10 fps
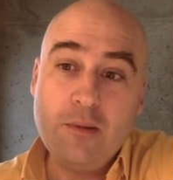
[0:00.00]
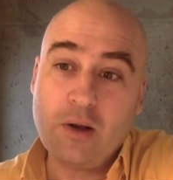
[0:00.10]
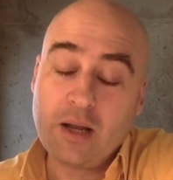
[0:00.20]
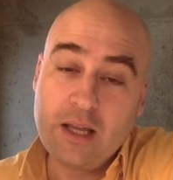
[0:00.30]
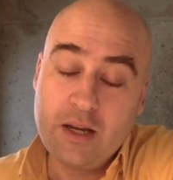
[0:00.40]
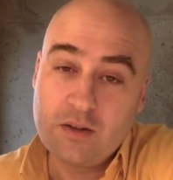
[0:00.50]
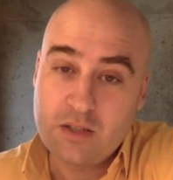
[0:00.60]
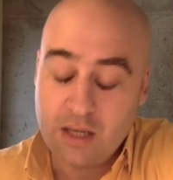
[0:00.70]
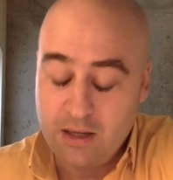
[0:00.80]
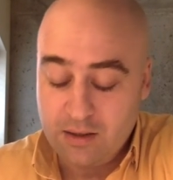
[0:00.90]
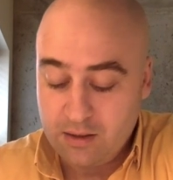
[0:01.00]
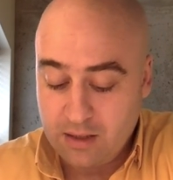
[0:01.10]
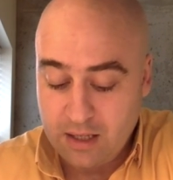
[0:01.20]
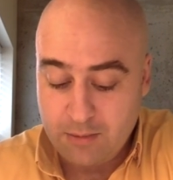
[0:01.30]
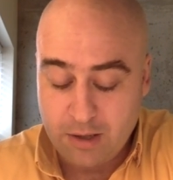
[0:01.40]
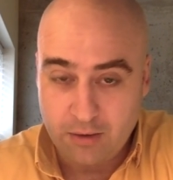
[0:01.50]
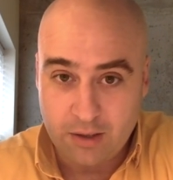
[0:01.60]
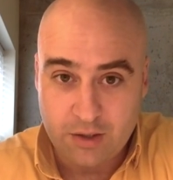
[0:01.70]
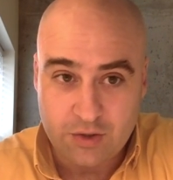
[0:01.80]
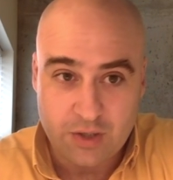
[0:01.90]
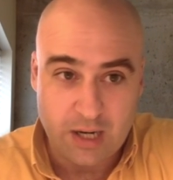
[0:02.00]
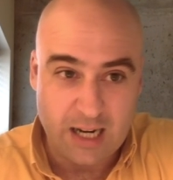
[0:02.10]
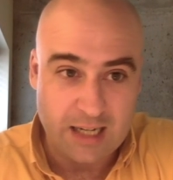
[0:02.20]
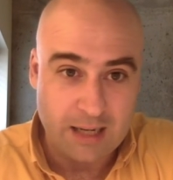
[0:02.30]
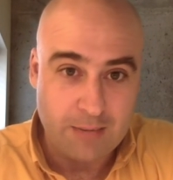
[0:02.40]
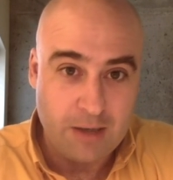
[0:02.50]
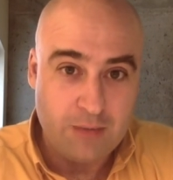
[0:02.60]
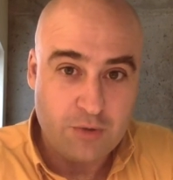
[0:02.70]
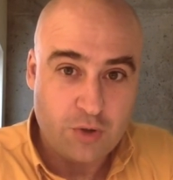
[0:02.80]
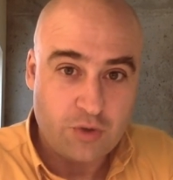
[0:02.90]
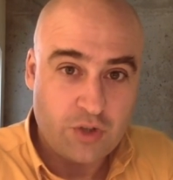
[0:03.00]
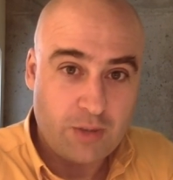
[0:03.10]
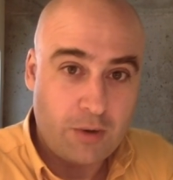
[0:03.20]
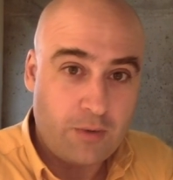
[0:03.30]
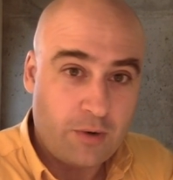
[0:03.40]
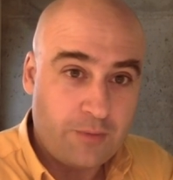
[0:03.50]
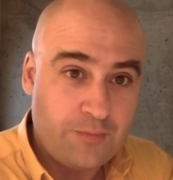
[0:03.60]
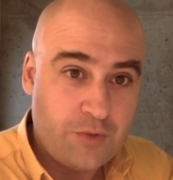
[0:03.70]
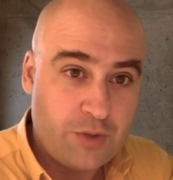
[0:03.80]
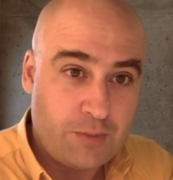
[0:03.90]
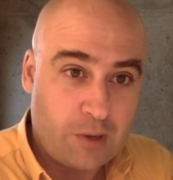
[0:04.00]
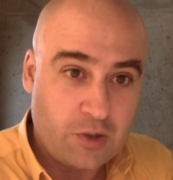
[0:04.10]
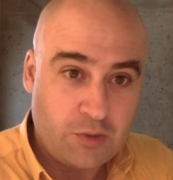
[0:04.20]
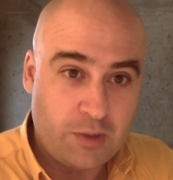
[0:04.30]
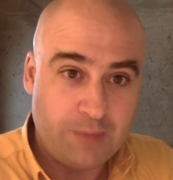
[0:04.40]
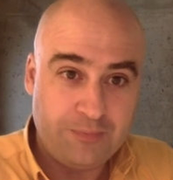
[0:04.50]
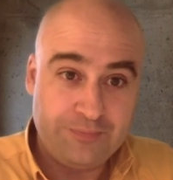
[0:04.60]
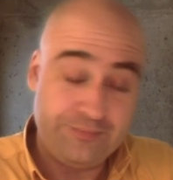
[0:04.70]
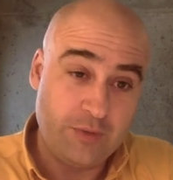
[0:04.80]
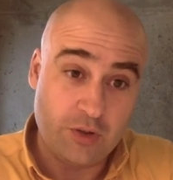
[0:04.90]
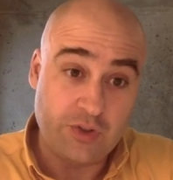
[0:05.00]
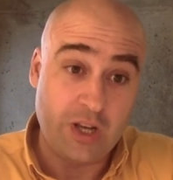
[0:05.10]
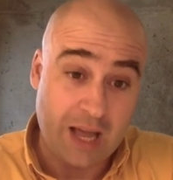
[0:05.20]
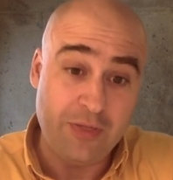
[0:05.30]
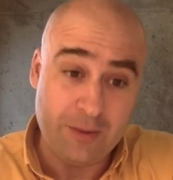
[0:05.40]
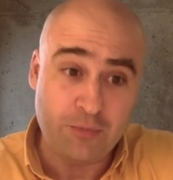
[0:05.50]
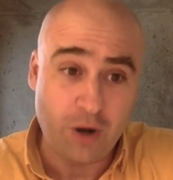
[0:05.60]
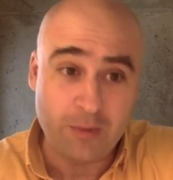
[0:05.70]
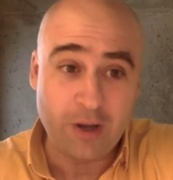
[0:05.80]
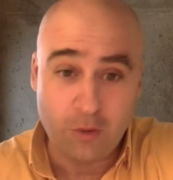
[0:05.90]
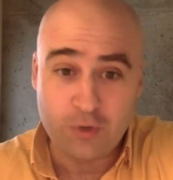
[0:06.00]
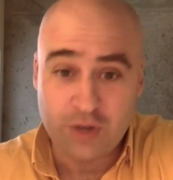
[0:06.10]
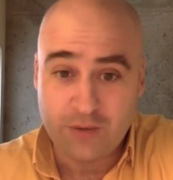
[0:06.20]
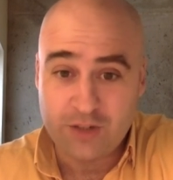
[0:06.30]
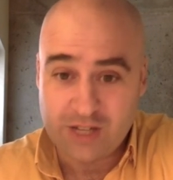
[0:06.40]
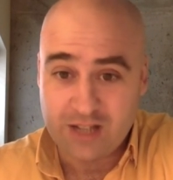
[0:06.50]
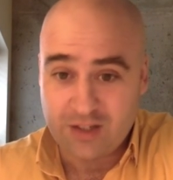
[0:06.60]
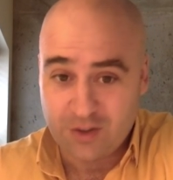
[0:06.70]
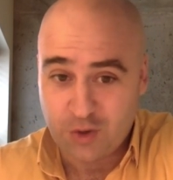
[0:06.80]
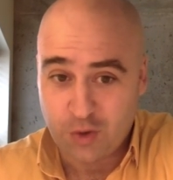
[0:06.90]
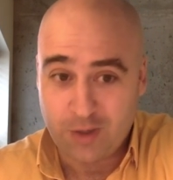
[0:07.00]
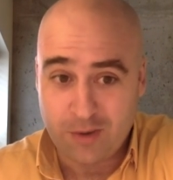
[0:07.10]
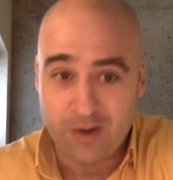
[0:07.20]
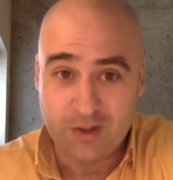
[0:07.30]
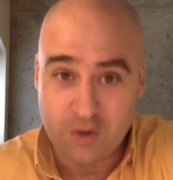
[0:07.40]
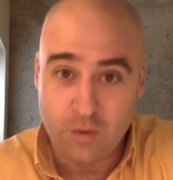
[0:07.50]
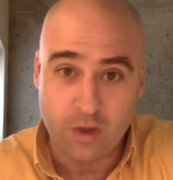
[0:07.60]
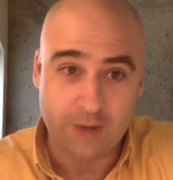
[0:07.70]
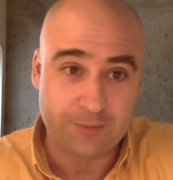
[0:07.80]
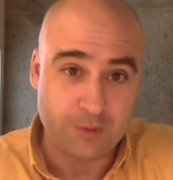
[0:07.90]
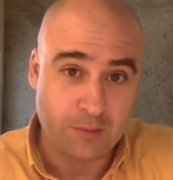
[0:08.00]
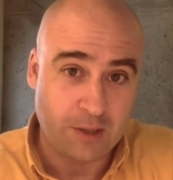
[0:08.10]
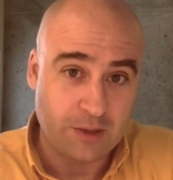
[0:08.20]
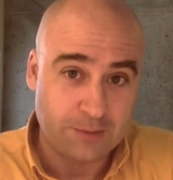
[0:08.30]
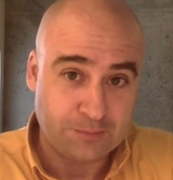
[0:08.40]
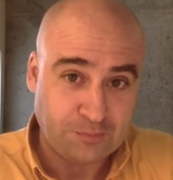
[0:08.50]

Look, here's the email I just got. I may sort of skip over some parts, but you'll see. I think probably almost every sentence of this short email I do want to reply to.